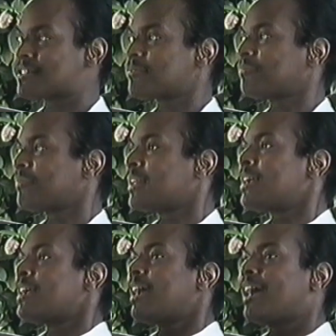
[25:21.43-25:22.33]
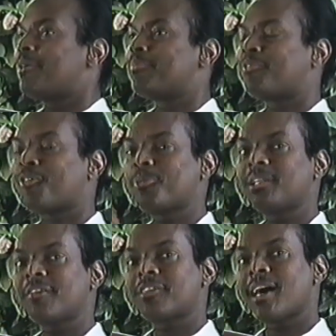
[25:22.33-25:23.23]
Oh, no. And before we
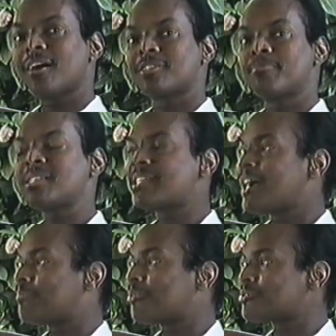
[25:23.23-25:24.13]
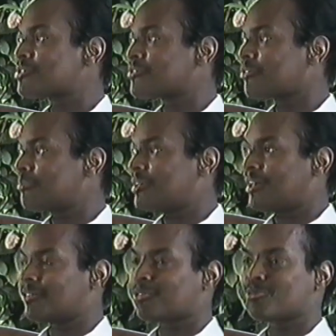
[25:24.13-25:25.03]
left the house, Misty had purchased for me
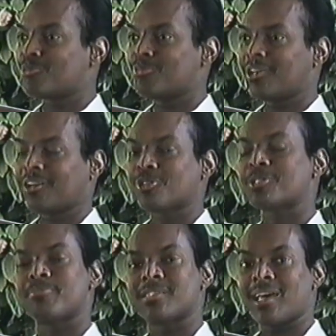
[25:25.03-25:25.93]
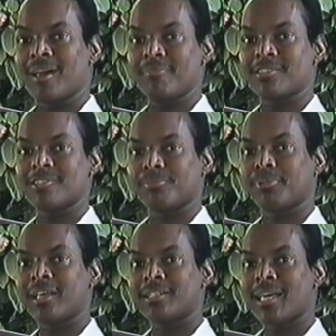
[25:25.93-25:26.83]
at Christmas time this little
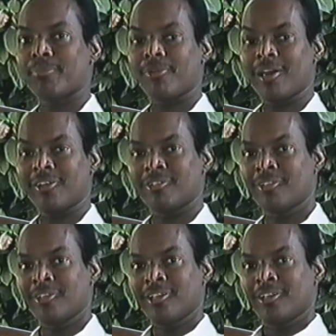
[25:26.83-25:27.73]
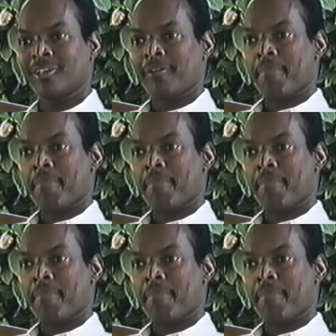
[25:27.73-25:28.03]
play typewriter. Oh, yeah.